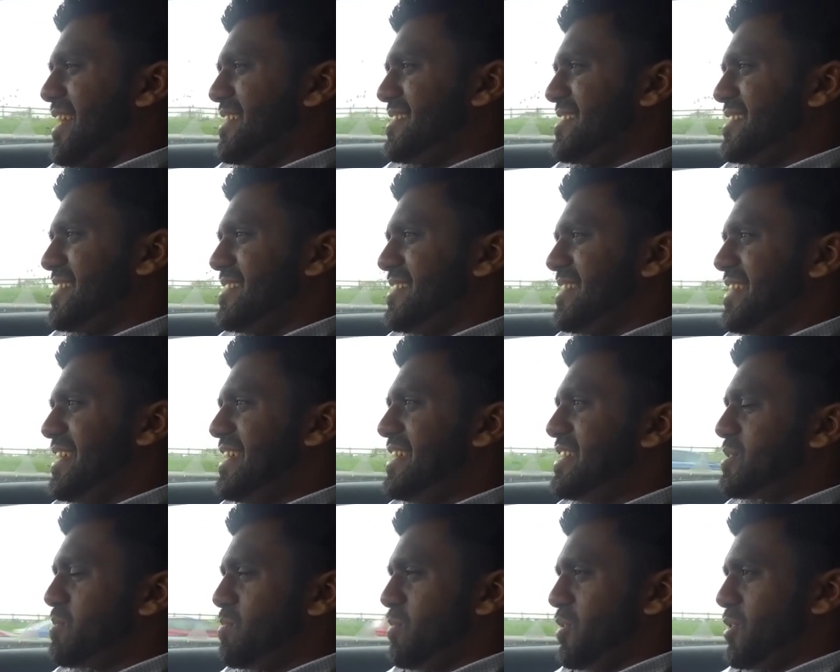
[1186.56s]
At
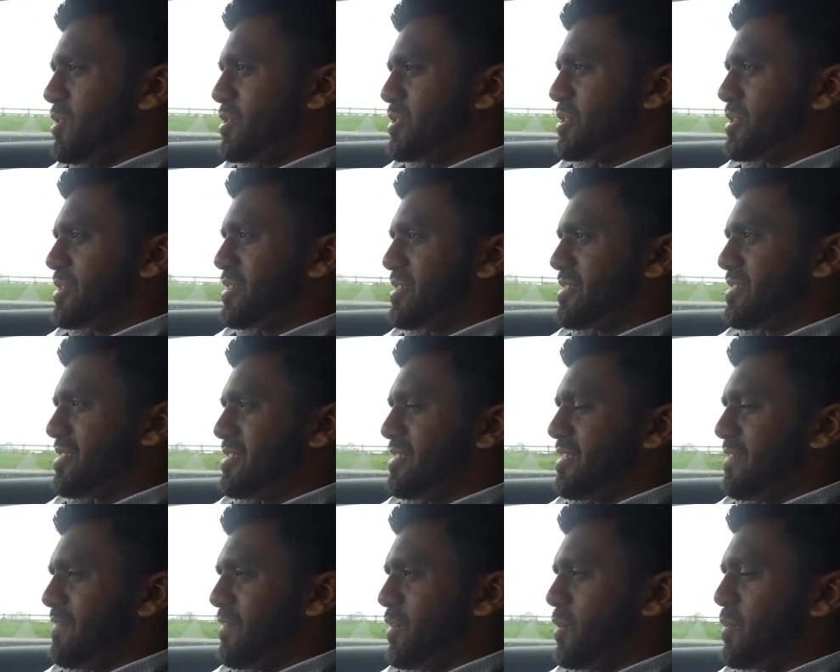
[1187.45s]
each mosque,
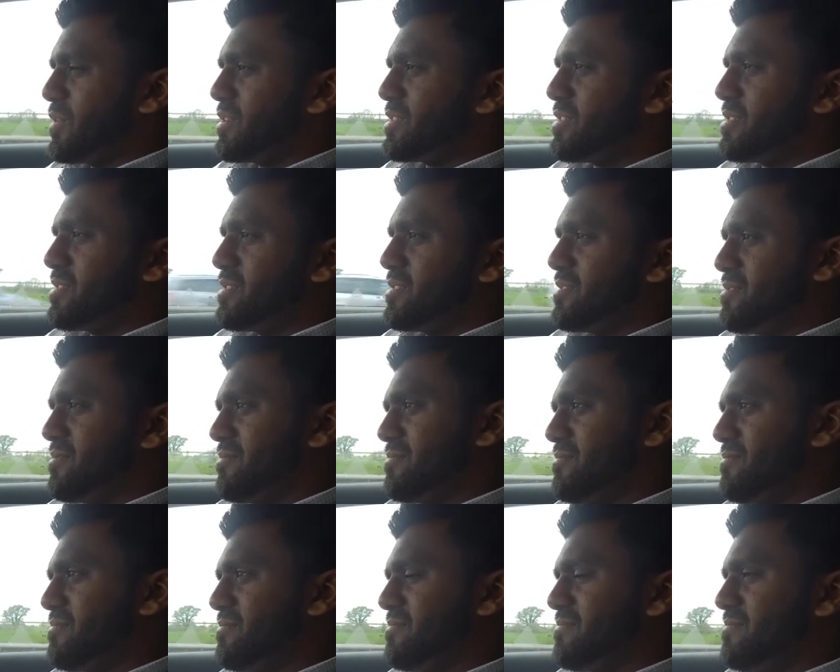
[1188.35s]
the viewers
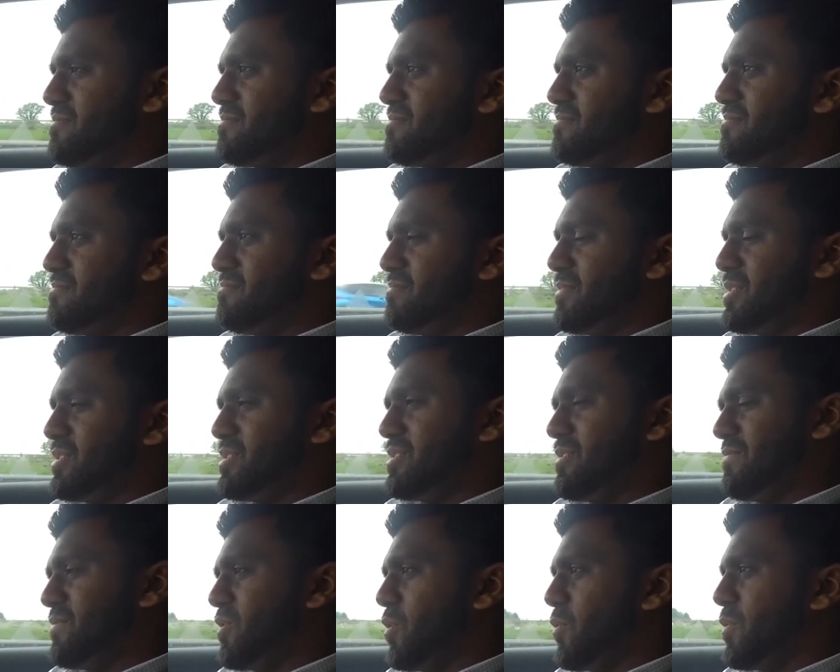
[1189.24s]

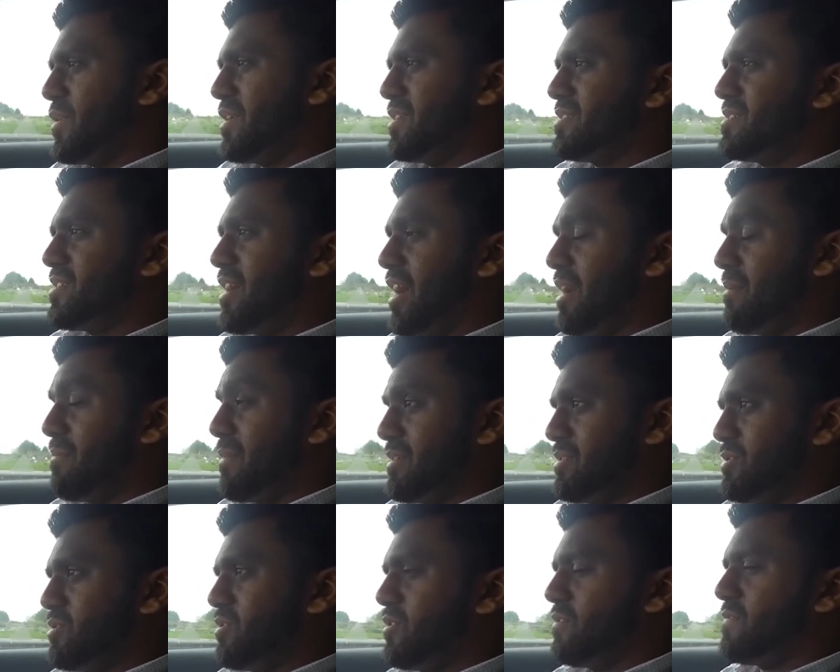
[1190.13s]
must have noticed, I
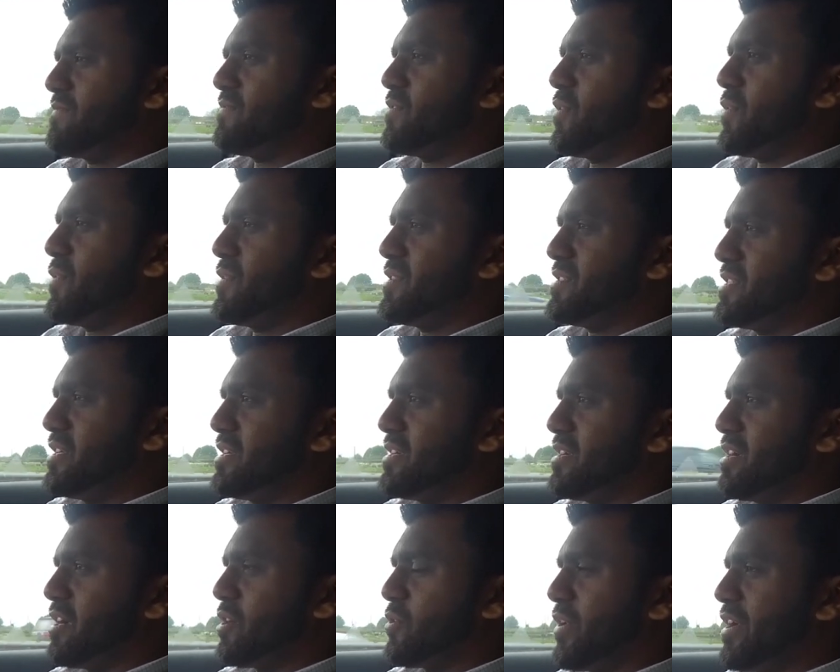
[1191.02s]
myself noticed
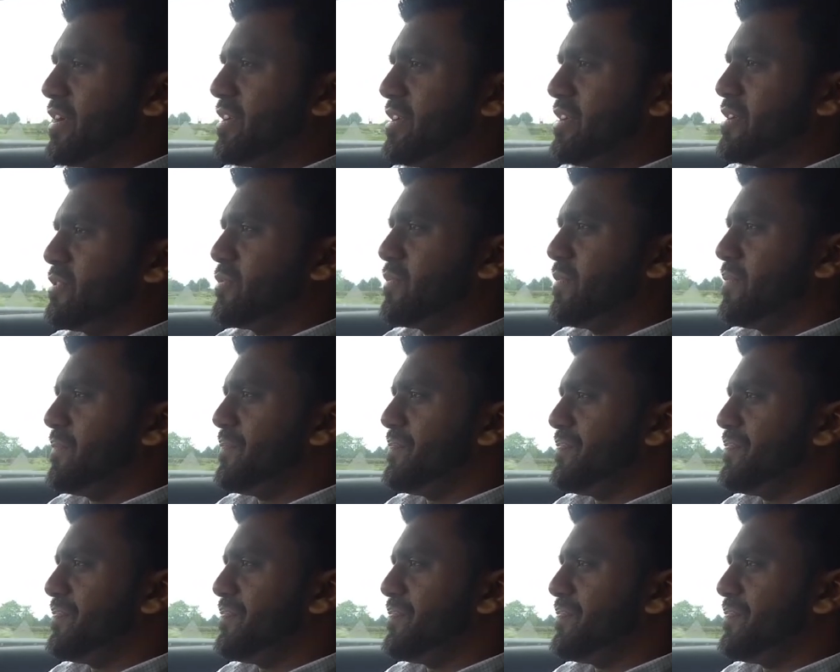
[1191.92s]
a great deal.